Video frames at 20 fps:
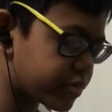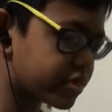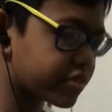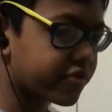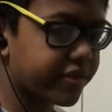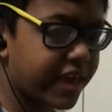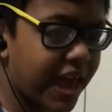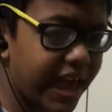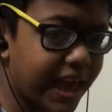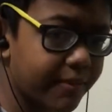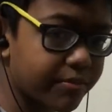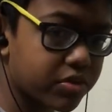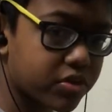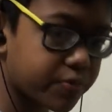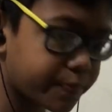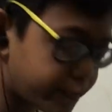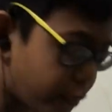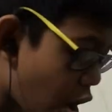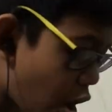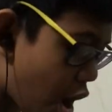same
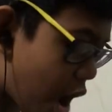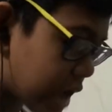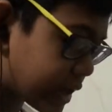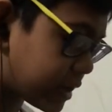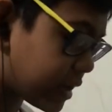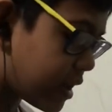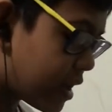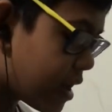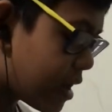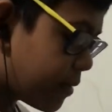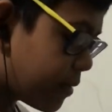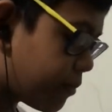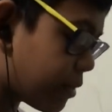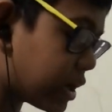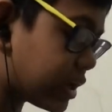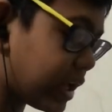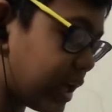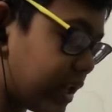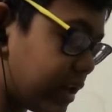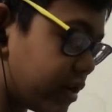spot, but
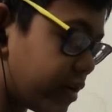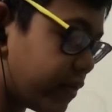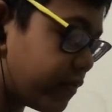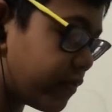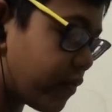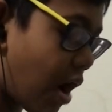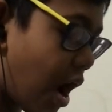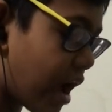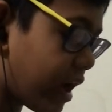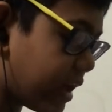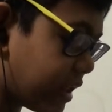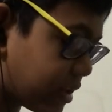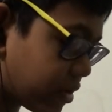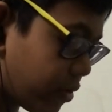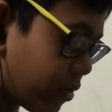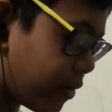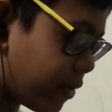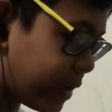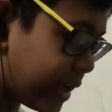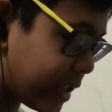in the right
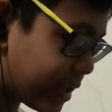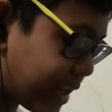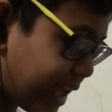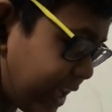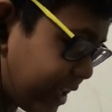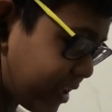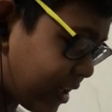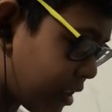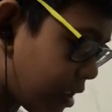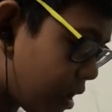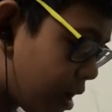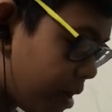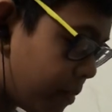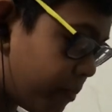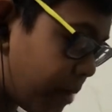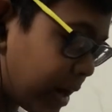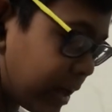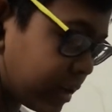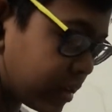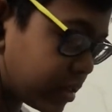orientation,
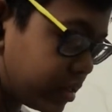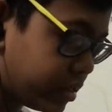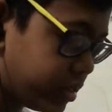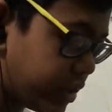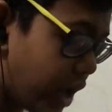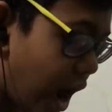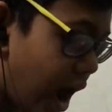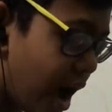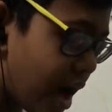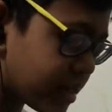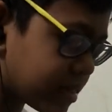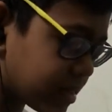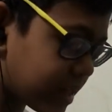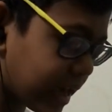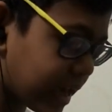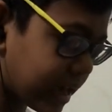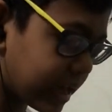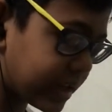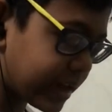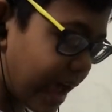but it does take
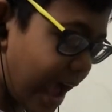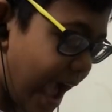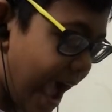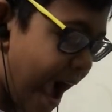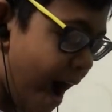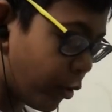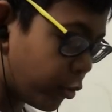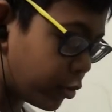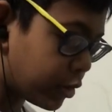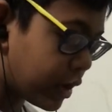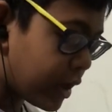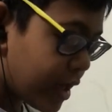it out.